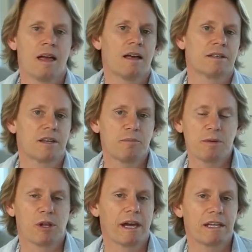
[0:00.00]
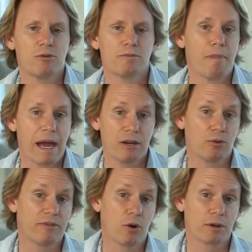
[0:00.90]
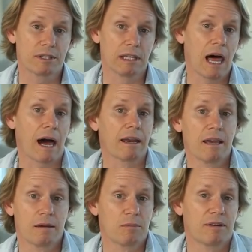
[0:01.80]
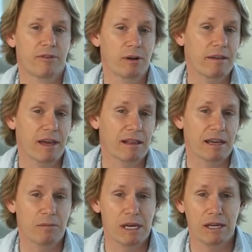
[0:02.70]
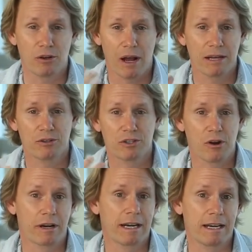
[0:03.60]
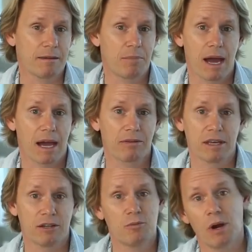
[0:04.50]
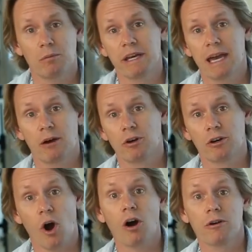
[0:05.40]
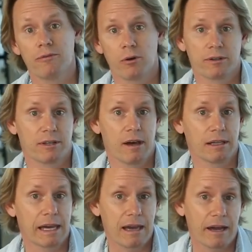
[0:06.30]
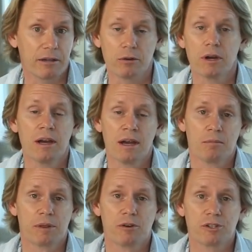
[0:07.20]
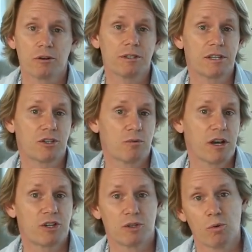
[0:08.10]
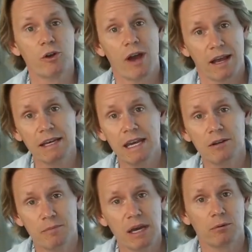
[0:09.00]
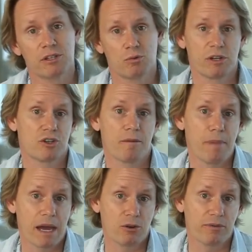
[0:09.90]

Some people like to use manual focus a lot, but if you're anything like me and your eyes are starting to get bad, then you probably count on autofocus a lot like I do. But there are certain situations where you need to be able to switch to manual